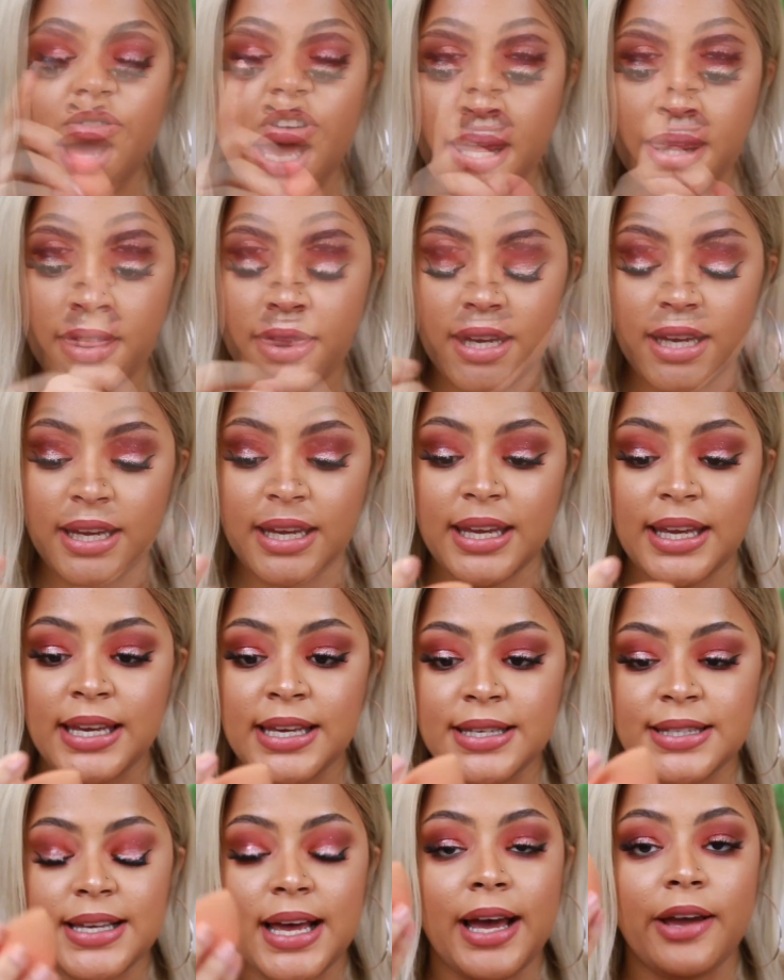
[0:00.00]
My thing
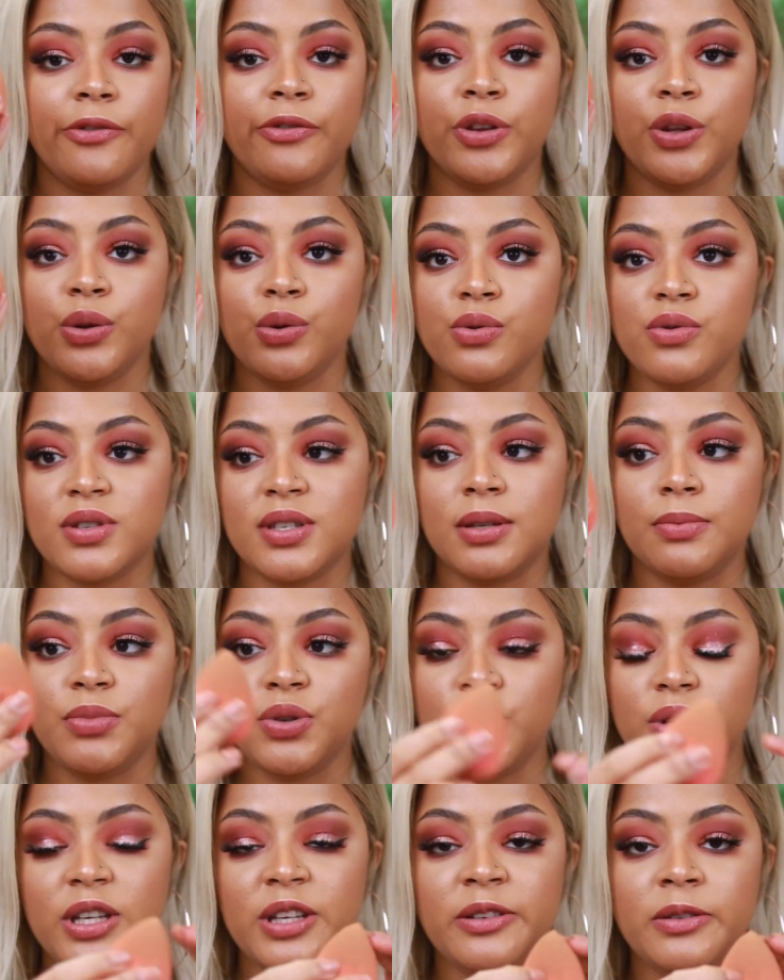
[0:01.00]
is, I've used the
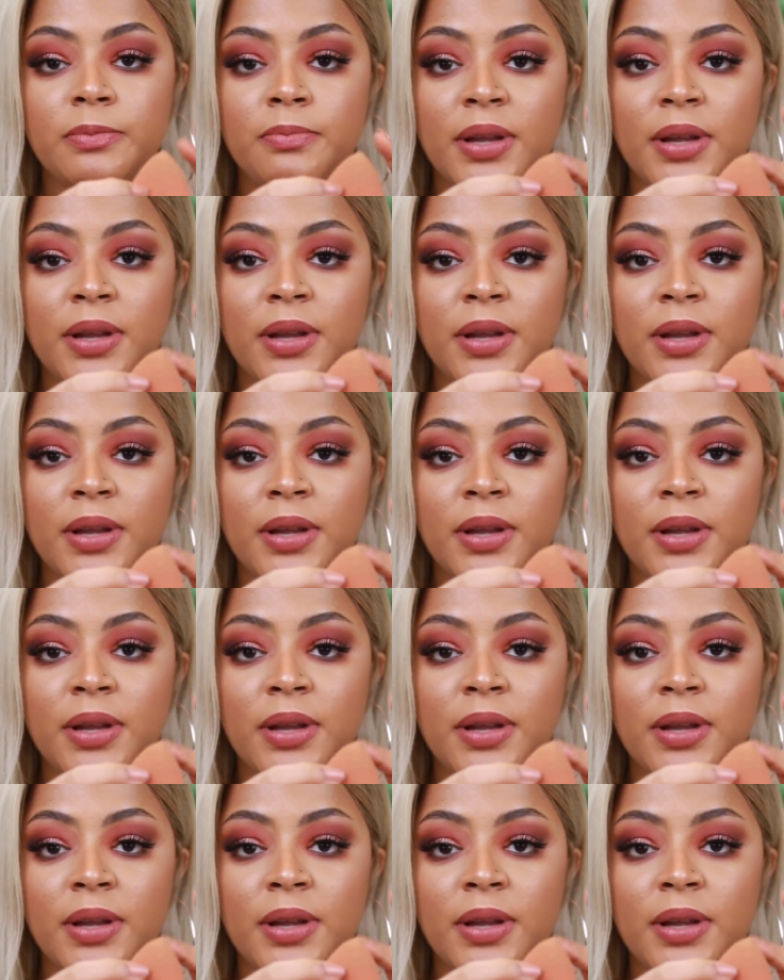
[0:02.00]
Beauty